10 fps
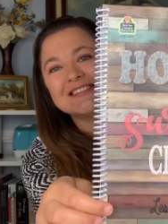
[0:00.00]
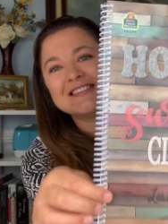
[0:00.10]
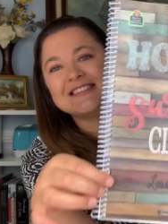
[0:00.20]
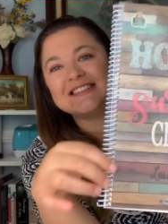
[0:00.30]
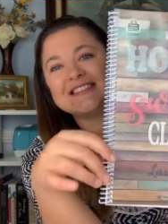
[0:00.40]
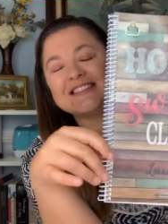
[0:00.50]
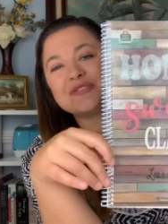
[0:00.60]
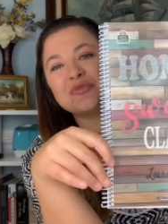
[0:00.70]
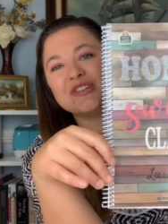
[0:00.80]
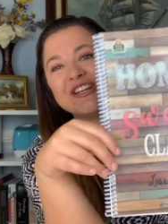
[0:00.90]
This is a
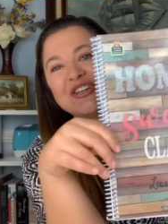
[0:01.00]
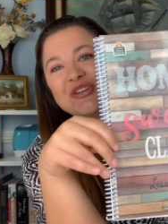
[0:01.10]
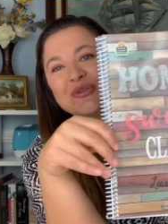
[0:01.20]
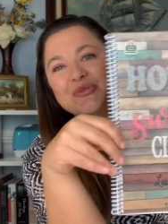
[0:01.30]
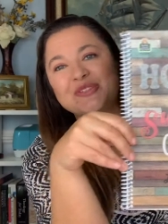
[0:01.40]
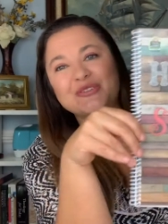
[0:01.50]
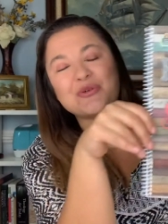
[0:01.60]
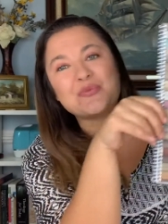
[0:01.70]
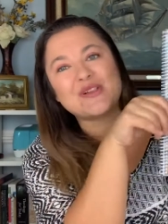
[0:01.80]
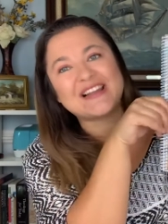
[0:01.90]
really cute little
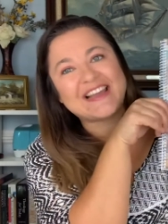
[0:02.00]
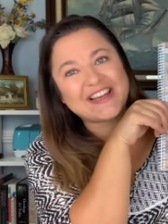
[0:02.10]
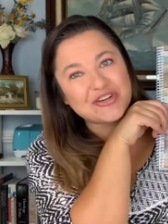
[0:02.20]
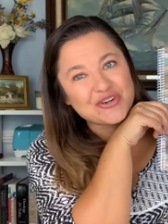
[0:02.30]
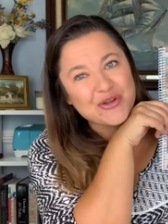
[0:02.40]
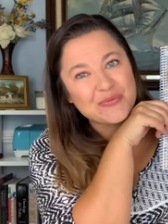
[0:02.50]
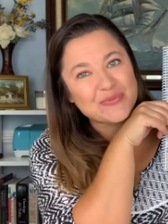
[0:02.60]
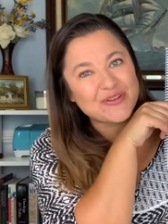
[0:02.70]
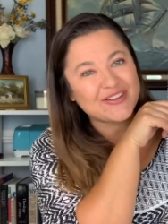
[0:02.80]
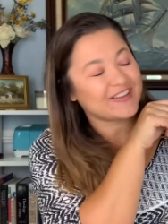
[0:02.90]
planner
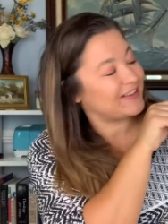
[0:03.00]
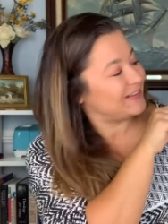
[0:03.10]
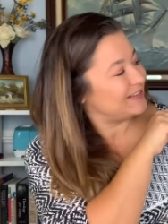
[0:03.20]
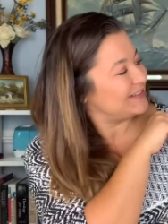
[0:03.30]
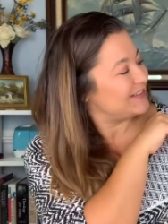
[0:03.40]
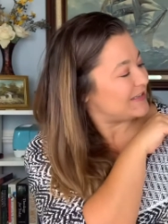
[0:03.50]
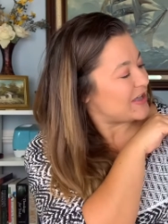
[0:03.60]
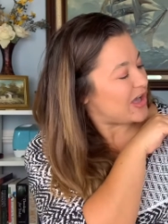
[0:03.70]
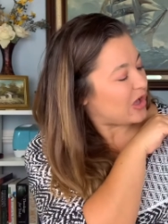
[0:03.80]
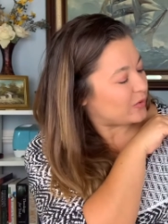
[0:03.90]
notebook.
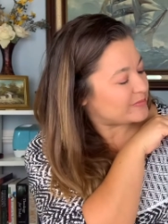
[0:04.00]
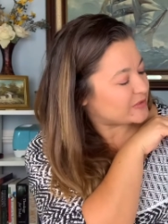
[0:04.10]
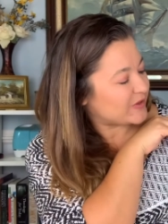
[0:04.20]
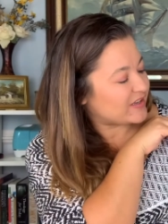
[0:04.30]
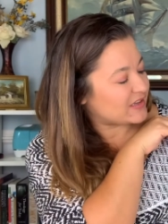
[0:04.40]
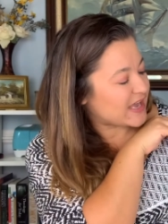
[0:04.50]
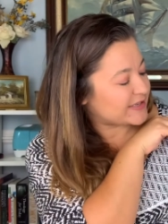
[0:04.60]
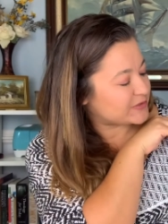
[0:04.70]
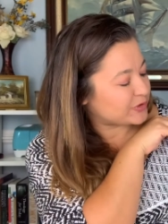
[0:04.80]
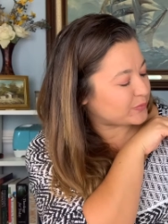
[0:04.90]
Home Sweet
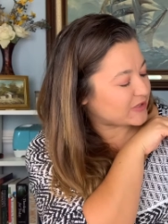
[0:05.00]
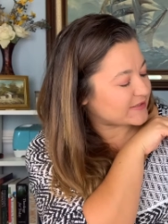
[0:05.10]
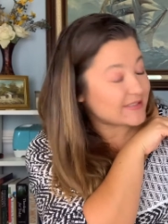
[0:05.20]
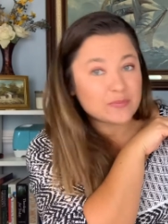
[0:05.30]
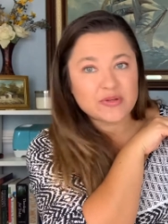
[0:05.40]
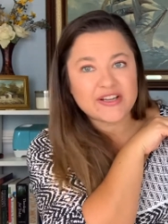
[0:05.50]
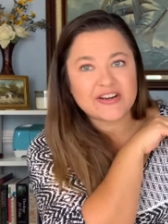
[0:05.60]
Classroom lesson planner.